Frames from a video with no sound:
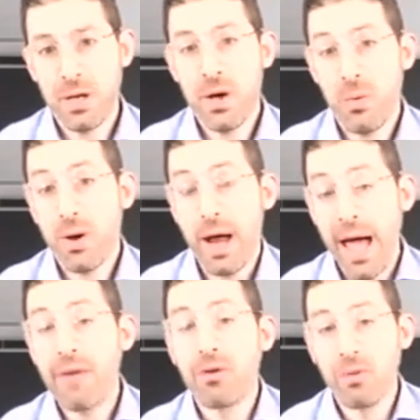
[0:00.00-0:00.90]
What I
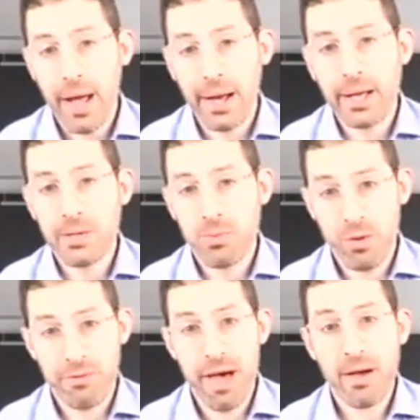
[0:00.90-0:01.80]
have already is more
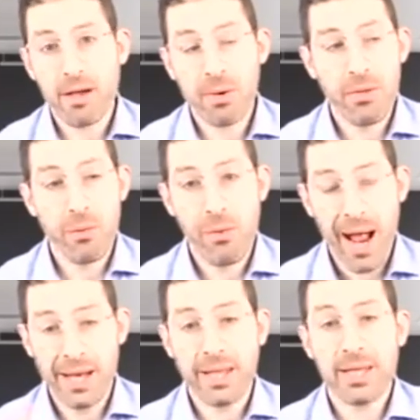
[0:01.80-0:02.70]
valuable than
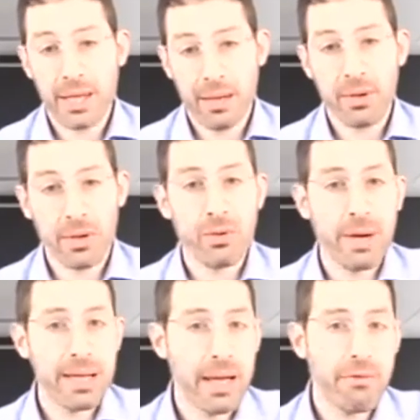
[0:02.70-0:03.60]
anything that I'm going to do in
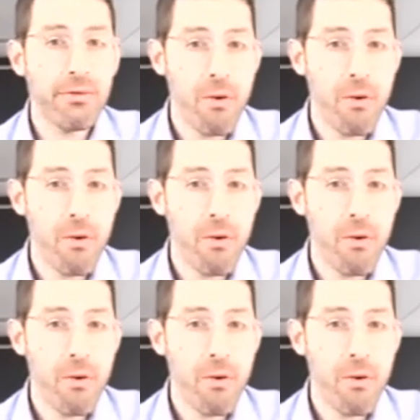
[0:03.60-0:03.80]
my life.